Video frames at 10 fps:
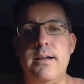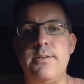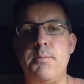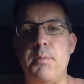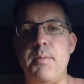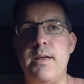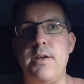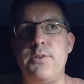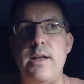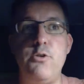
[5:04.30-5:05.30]
simply
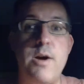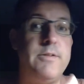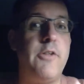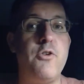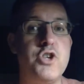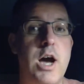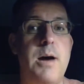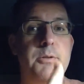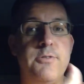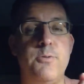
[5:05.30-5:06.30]
because I do have another
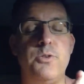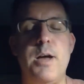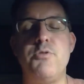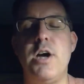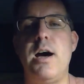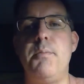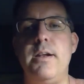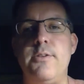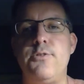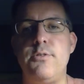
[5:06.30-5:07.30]
job. It's a full-time job,
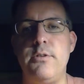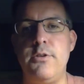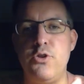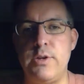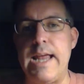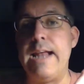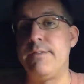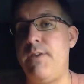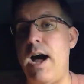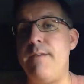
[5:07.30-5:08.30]
and it's usually 8
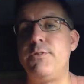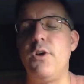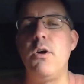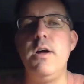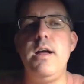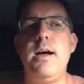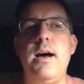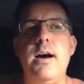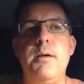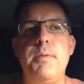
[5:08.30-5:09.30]
to 5. So,
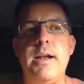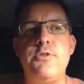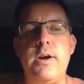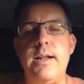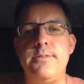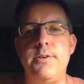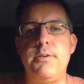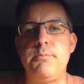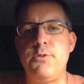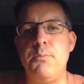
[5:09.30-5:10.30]
and I try not
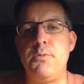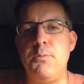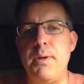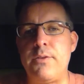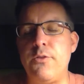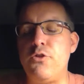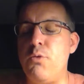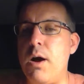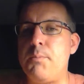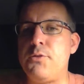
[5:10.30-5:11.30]
to mix the
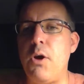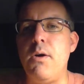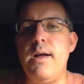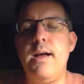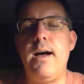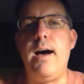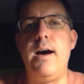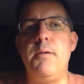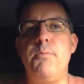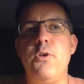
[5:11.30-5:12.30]
two up. So,
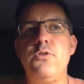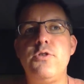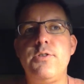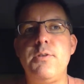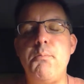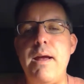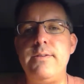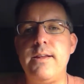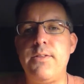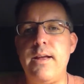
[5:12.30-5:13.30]
those are just some
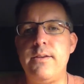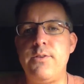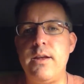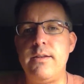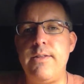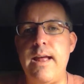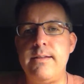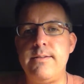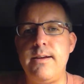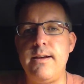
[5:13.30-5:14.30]
basic things
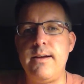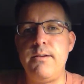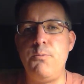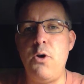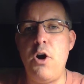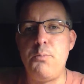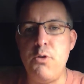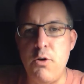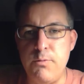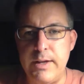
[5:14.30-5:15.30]
that will help
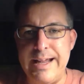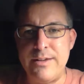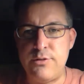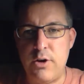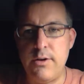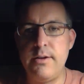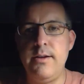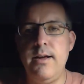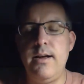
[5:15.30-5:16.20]
you hopefully get started